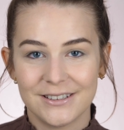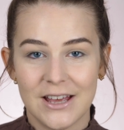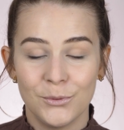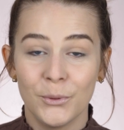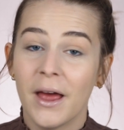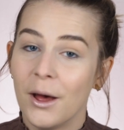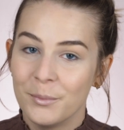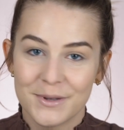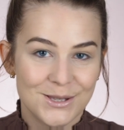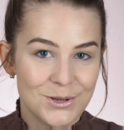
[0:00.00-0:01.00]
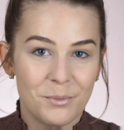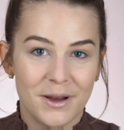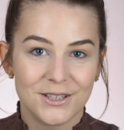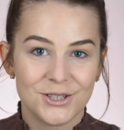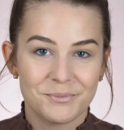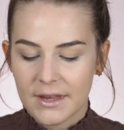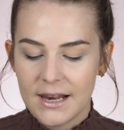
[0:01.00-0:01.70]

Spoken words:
That would help me so much.